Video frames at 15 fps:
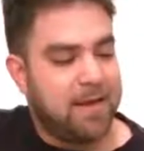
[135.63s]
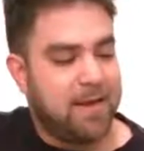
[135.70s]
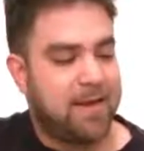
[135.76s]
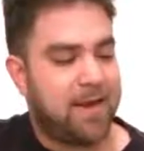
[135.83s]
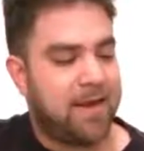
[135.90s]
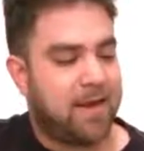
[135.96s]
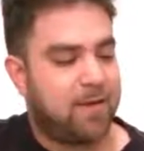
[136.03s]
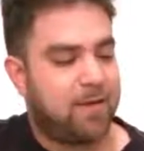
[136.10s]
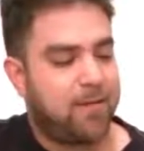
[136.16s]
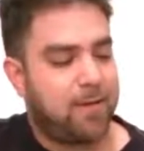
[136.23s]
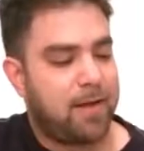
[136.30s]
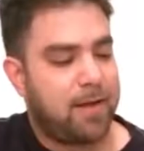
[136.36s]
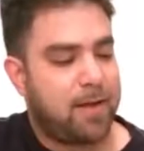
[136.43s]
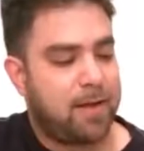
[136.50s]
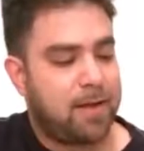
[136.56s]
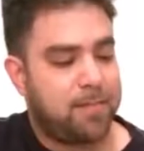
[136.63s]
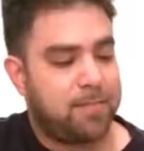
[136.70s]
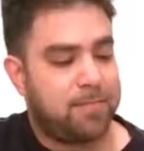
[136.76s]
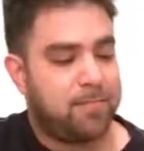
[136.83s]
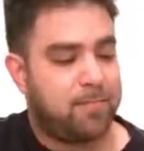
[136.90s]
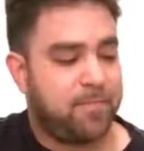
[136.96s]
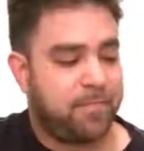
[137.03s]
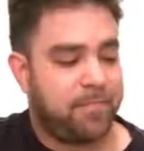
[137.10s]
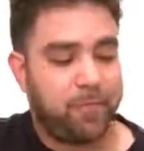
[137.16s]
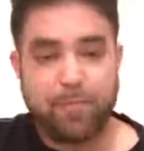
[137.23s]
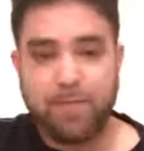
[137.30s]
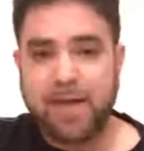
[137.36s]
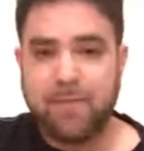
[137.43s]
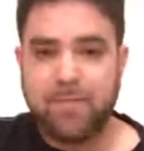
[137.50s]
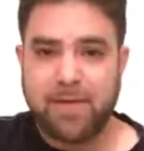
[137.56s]
Now, for
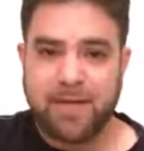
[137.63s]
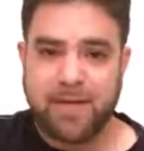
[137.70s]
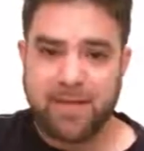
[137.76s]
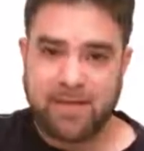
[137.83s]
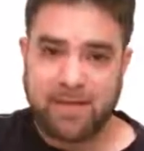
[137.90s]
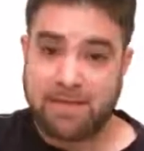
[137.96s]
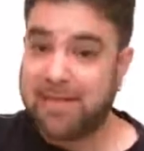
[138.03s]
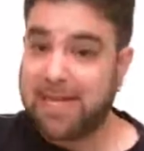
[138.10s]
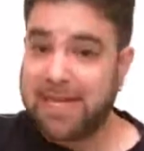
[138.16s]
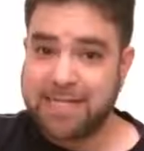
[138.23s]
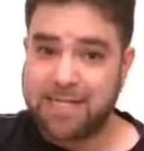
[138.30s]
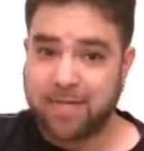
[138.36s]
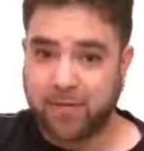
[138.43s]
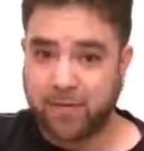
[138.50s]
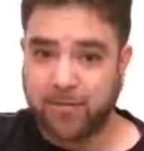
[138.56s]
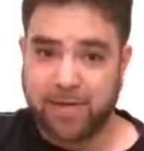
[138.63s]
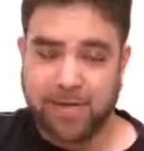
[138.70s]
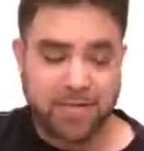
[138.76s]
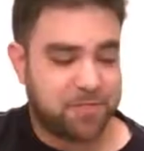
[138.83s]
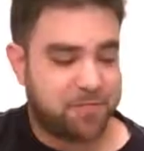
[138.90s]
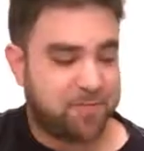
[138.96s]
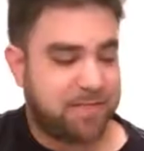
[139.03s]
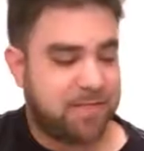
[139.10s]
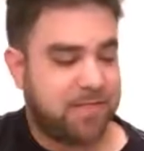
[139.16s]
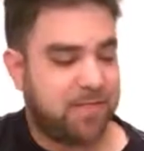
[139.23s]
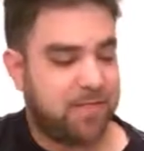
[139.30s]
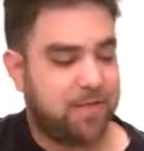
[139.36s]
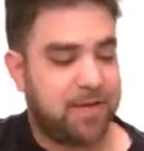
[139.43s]
many classical arrangements,